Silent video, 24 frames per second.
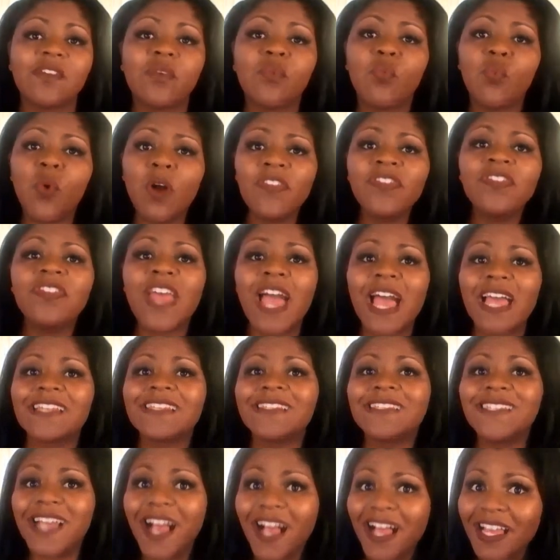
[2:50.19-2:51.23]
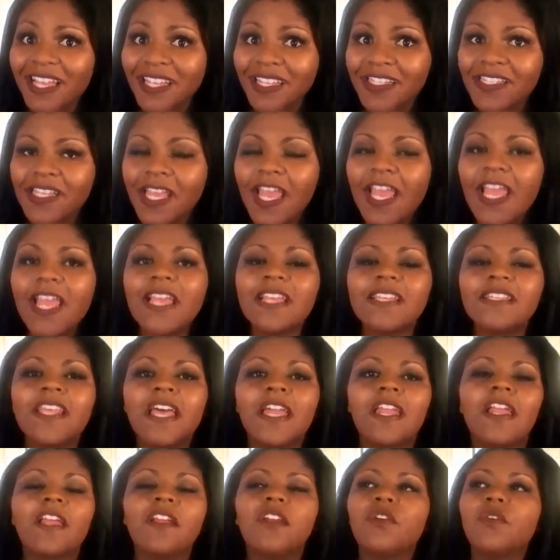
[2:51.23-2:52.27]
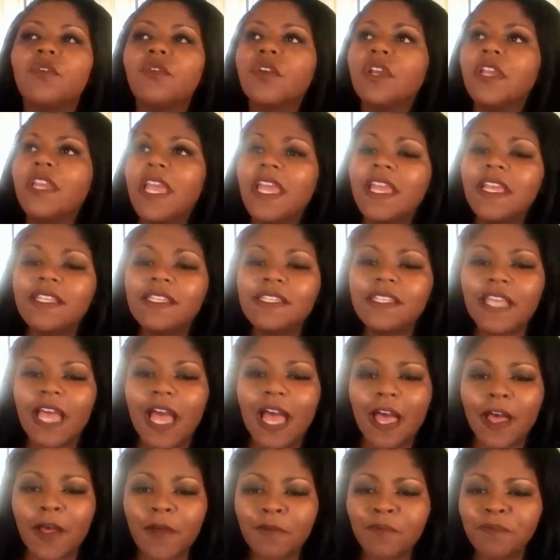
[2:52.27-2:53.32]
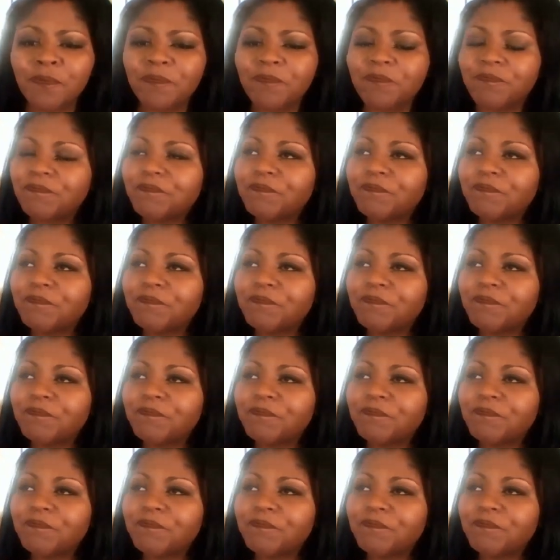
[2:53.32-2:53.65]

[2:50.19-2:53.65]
And what that does is that it creates um